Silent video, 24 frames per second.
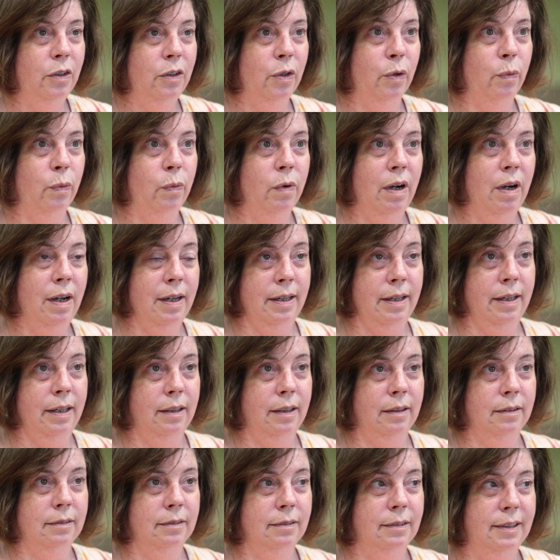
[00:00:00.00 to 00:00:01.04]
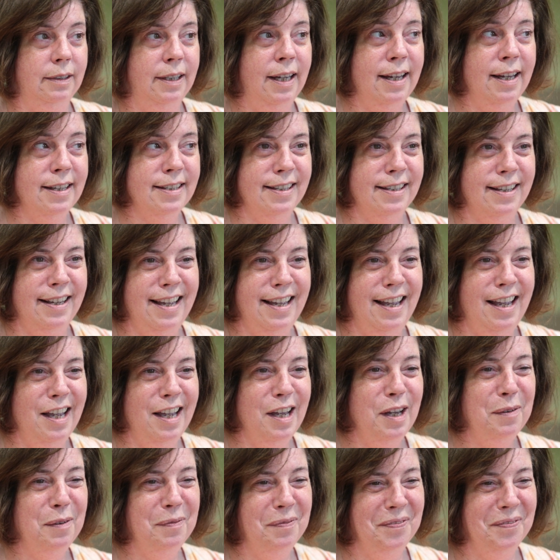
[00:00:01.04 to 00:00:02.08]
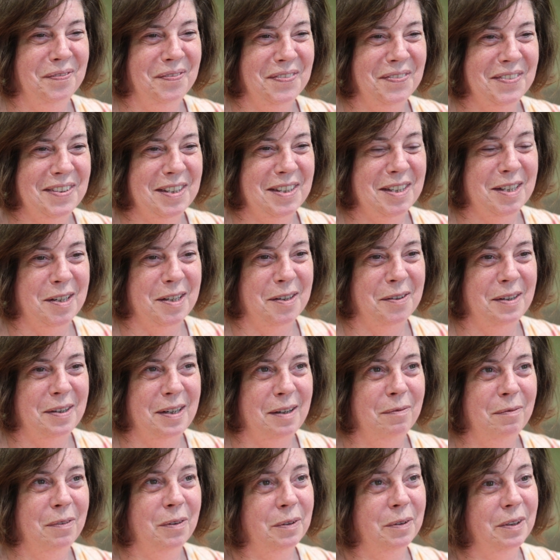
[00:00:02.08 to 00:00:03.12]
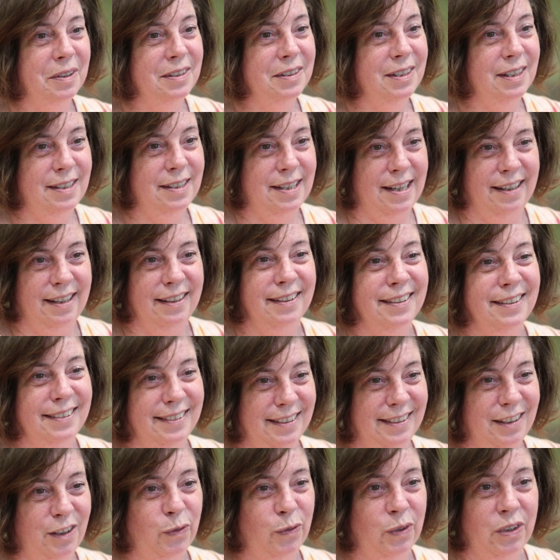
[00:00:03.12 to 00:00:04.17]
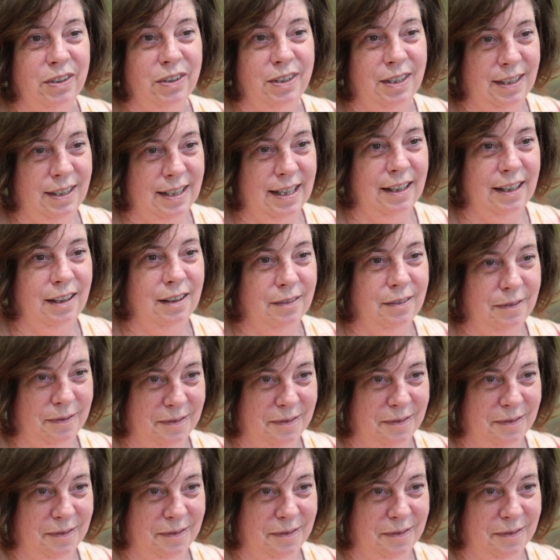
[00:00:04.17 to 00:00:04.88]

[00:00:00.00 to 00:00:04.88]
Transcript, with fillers: You're walking. Yes, I am. So I'm thrilled to death, thrilled to death.